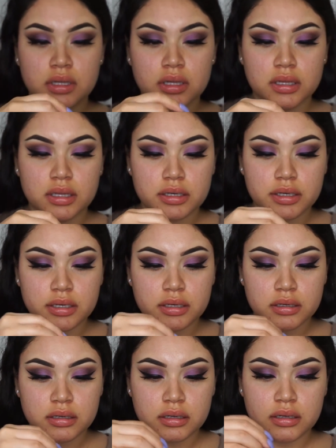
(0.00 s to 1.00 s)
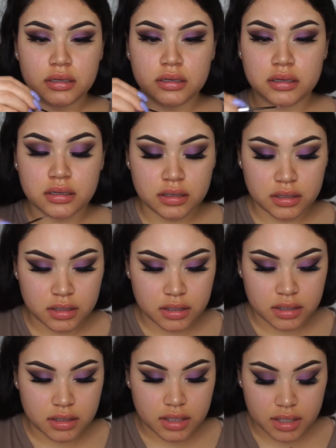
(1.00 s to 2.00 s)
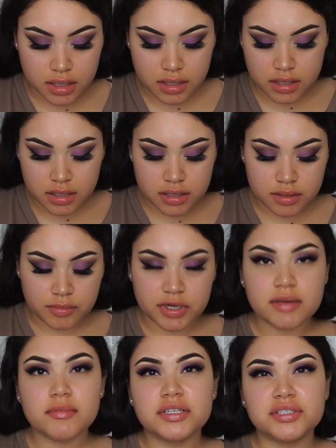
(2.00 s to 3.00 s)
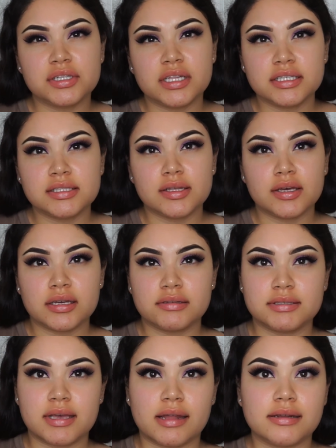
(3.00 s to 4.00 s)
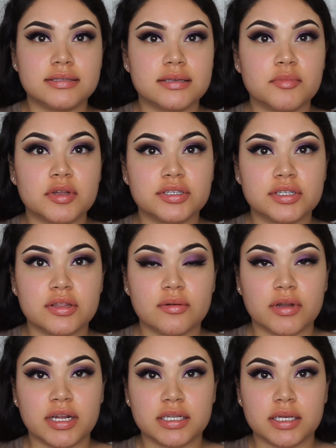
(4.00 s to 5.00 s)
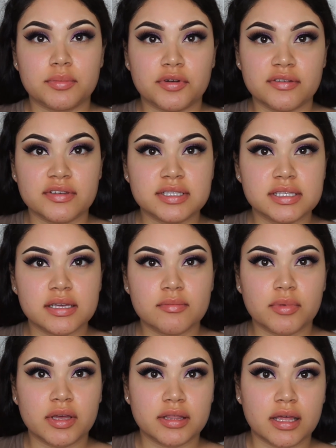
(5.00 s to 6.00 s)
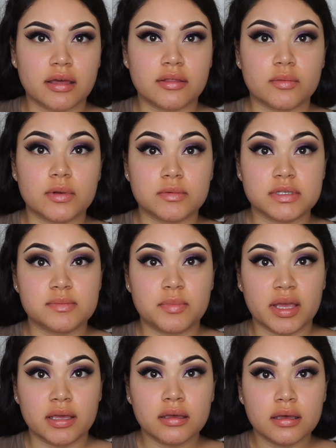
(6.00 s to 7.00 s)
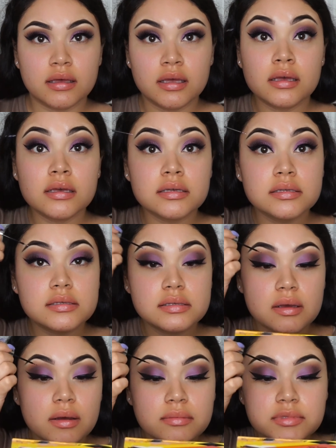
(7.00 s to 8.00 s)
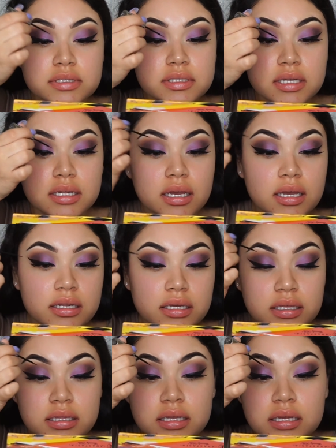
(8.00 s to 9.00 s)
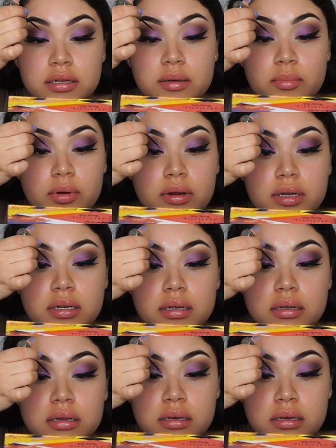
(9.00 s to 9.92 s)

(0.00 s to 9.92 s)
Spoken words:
glitter. And pretty much this look is kind of similar to the one I did previously, but the other one was pink. So I'm just going to add it in the inner part.